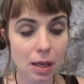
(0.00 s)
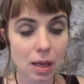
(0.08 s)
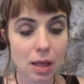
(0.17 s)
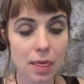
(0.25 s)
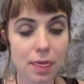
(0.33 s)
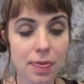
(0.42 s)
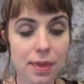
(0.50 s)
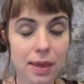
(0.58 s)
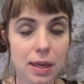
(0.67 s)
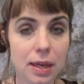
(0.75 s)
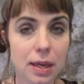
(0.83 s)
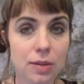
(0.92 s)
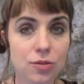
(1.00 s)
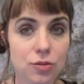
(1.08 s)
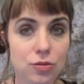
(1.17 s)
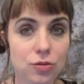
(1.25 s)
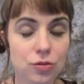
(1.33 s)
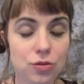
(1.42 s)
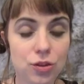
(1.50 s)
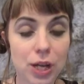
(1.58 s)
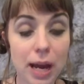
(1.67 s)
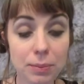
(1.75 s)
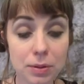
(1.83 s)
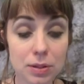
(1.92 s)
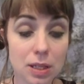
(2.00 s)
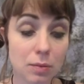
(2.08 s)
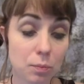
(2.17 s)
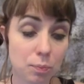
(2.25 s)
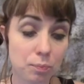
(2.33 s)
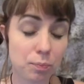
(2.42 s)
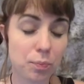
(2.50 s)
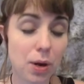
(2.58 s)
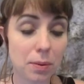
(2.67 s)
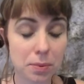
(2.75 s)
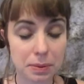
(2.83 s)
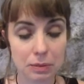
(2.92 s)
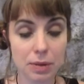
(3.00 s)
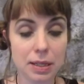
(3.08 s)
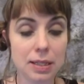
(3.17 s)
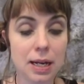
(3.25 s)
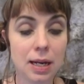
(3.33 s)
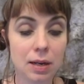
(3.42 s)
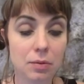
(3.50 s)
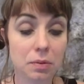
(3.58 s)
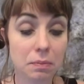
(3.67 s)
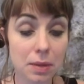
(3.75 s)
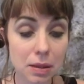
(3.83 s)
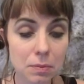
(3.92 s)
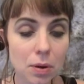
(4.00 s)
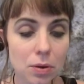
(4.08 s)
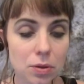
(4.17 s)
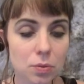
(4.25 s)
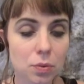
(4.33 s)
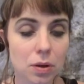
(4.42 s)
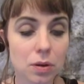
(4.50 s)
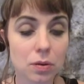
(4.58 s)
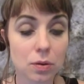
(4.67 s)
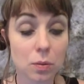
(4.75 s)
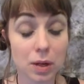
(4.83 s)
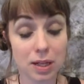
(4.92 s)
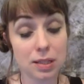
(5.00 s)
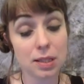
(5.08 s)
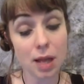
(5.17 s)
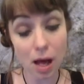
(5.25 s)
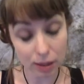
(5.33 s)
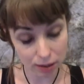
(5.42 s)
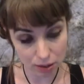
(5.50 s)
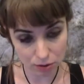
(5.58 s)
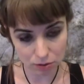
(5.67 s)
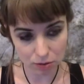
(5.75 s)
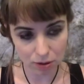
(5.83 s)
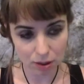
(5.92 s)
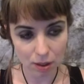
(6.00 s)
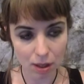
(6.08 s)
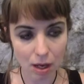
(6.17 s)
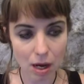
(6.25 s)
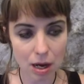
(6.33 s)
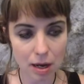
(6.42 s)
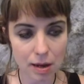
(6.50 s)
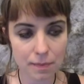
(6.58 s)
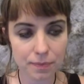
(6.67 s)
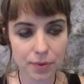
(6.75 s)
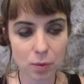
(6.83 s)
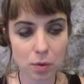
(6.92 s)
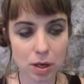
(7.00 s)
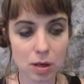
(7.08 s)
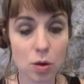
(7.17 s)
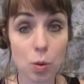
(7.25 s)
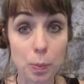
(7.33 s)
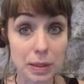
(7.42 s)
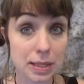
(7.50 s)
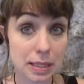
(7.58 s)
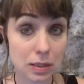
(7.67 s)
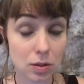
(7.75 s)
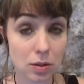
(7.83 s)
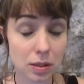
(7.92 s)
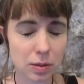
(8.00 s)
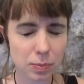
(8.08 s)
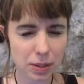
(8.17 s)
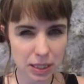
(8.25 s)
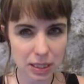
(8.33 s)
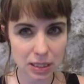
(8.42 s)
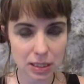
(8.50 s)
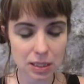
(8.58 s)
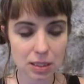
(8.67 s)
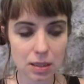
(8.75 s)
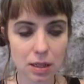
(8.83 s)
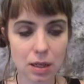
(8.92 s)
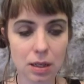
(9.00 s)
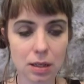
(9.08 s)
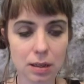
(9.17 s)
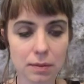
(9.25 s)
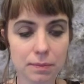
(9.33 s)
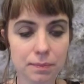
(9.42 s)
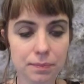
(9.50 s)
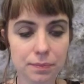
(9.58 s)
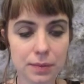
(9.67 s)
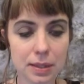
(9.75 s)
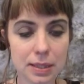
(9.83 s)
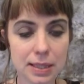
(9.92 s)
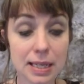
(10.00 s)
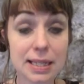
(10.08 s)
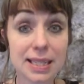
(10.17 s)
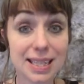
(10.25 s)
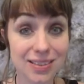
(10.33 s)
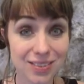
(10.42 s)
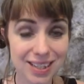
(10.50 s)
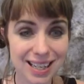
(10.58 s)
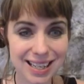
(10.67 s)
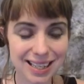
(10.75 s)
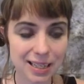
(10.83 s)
The chapters that probably resonated with me the most were the one on solitude, the one on openness to experience, sensitivity,